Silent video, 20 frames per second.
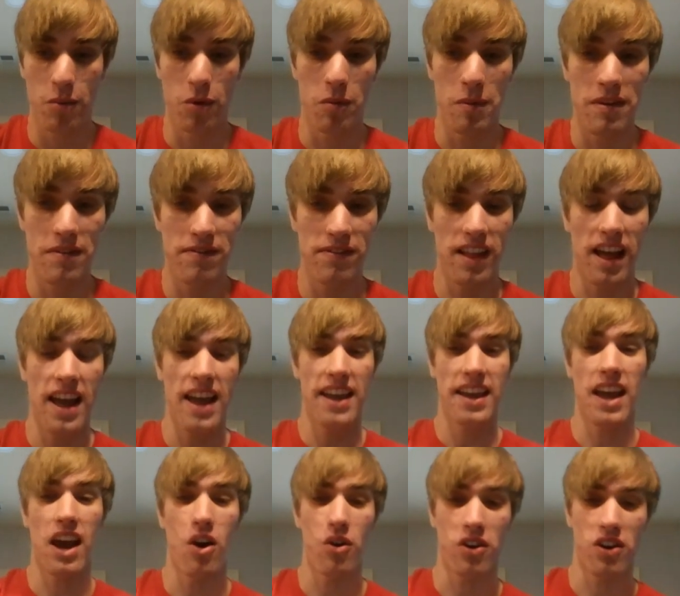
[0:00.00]
We'll be
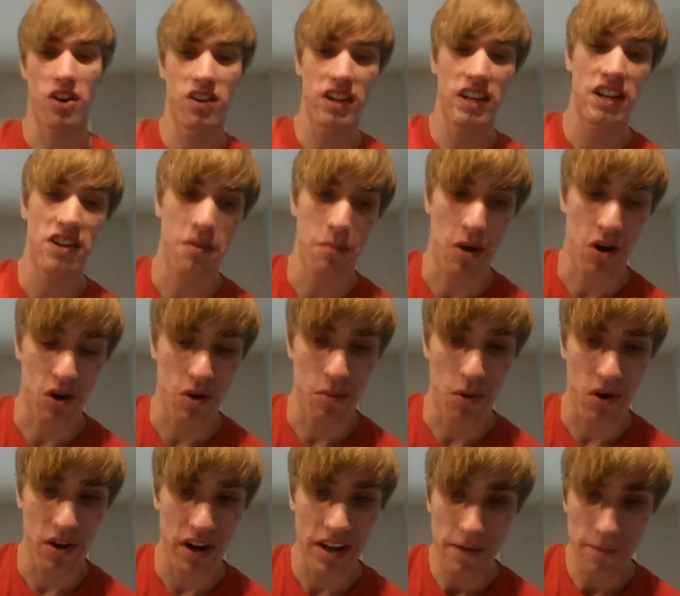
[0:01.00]
flying out early tomorrow
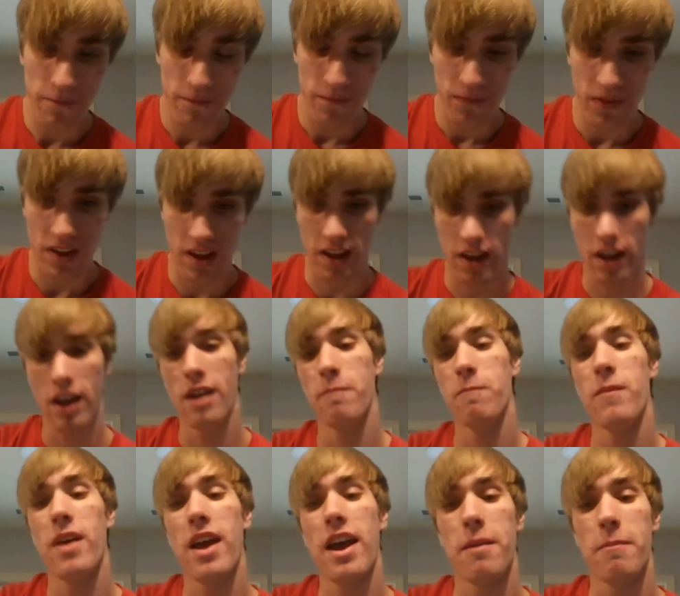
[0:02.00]
morning,
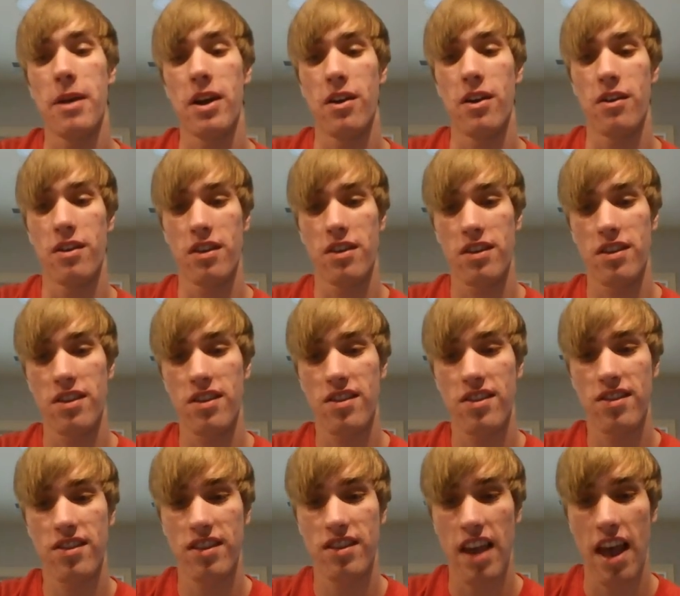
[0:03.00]
at about
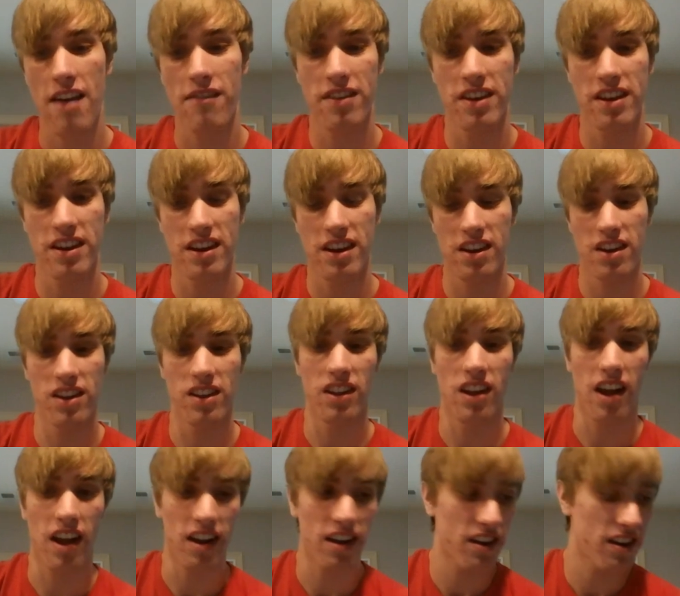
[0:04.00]
7
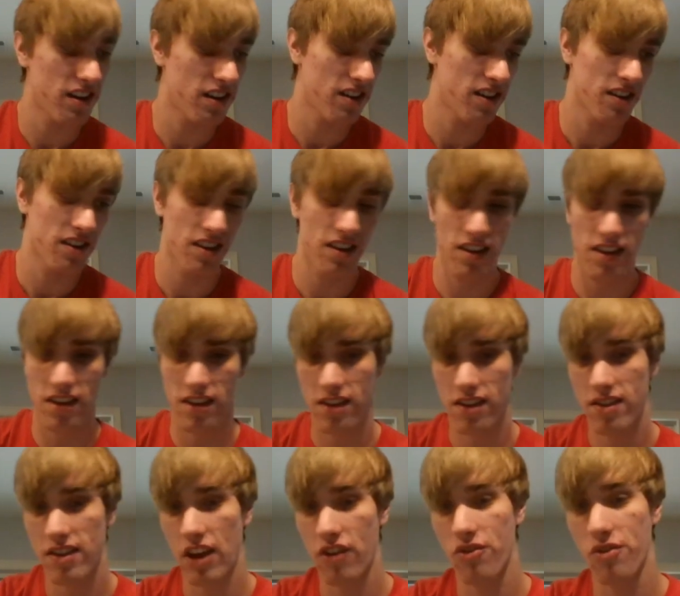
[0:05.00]
o'clock
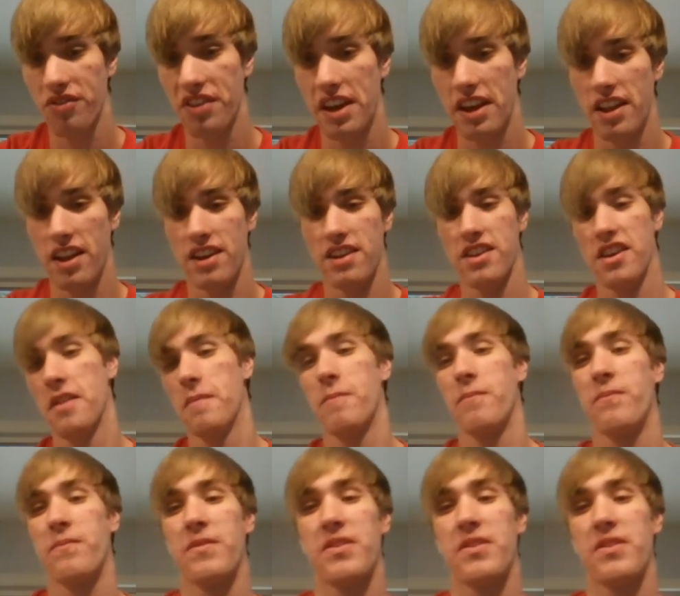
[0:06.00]
Central Daylight Time.